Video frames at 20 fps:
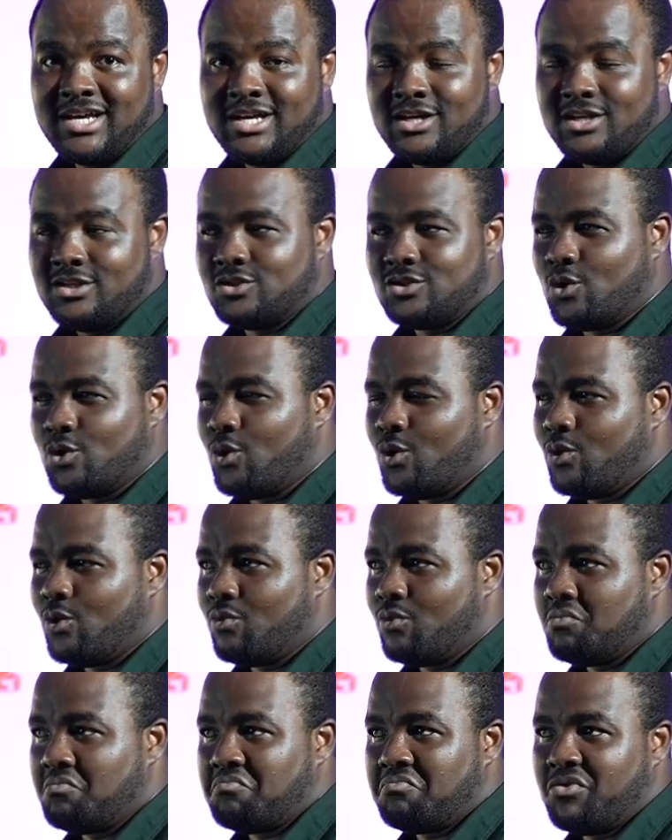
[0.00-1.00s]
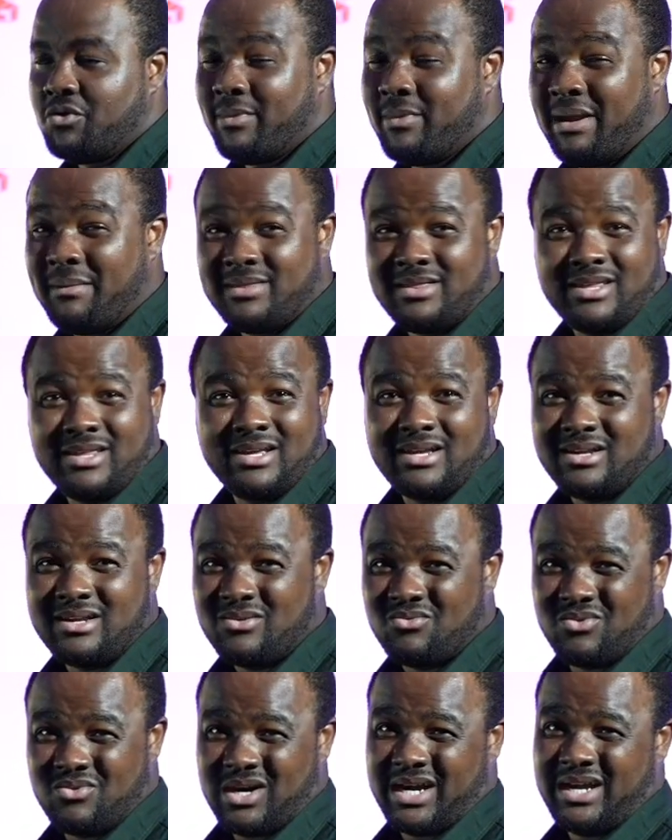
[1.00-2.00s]
So you might be
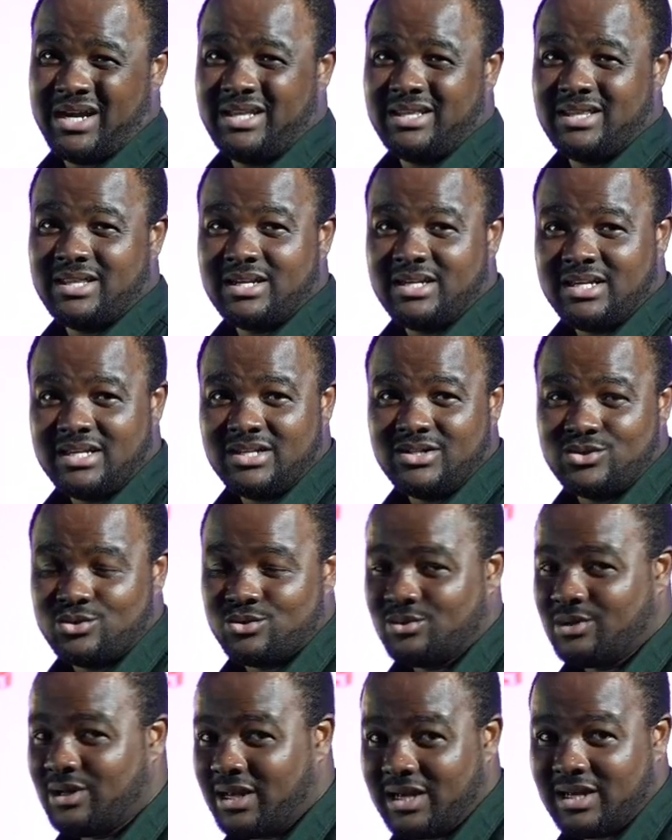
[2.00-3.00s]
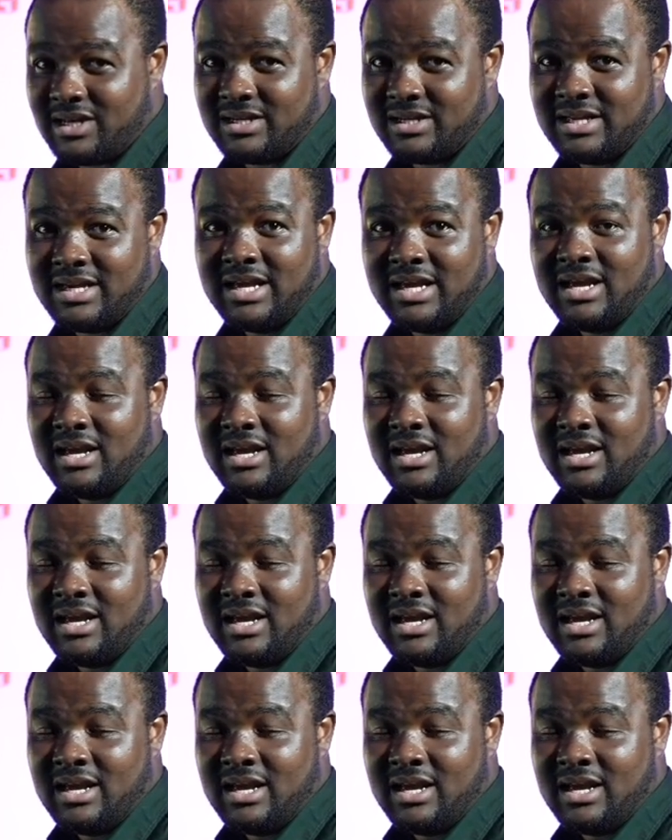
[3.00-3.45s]
thinking, why the need to learn